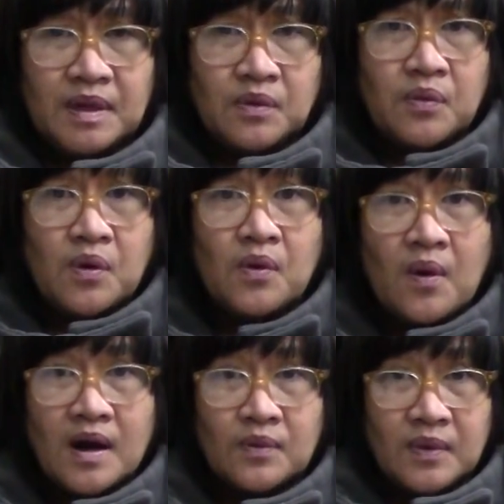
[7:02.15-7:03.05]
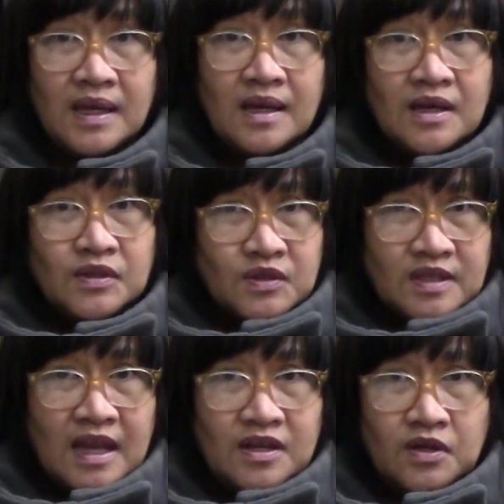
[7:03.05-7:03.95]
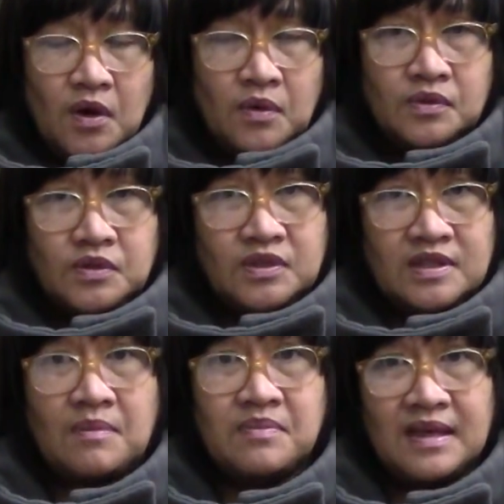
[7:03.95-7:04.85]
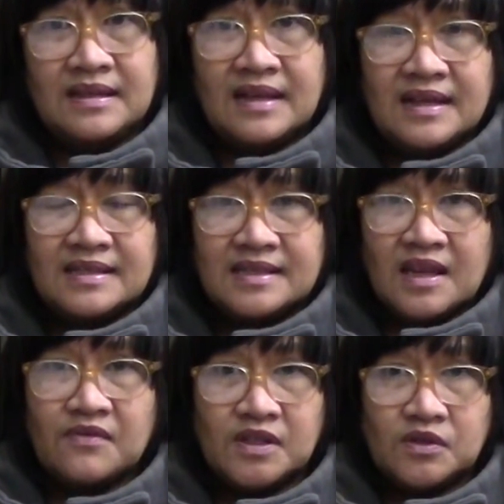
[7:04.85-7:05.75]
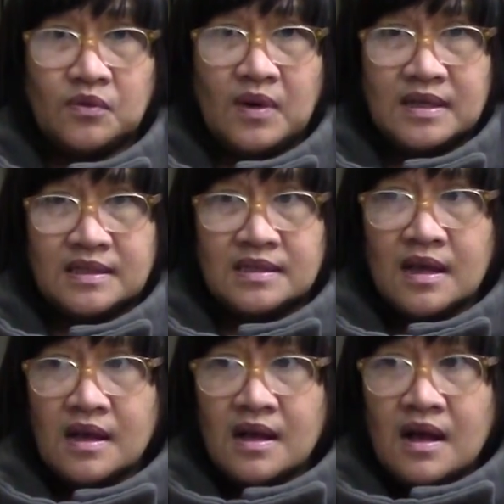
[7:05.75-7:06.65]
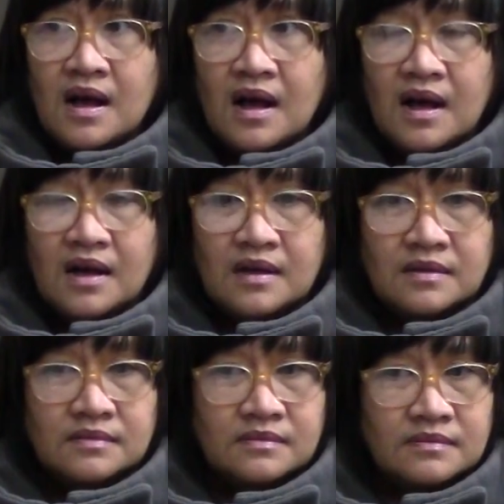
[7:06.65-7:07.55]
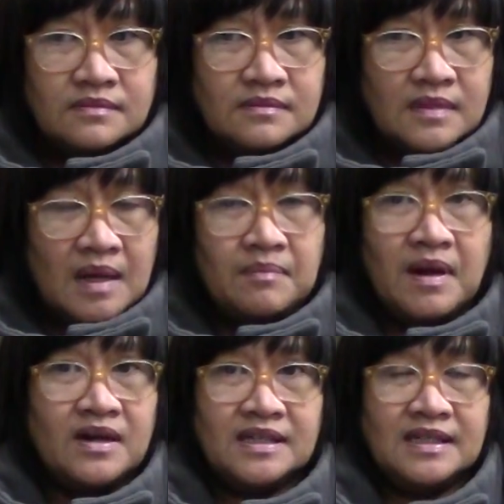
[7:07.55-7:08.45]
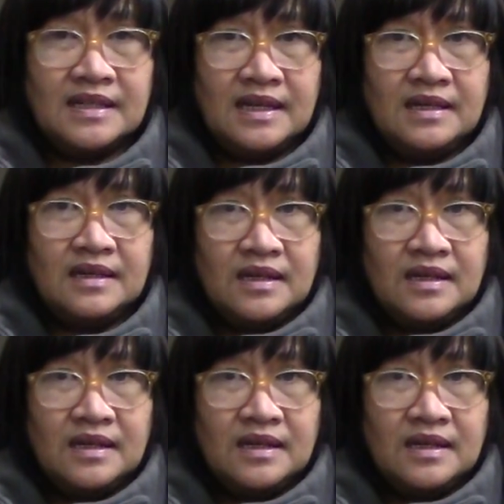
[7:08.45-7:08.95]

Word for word: But who are we to say no to something that is given to us unmeritedly?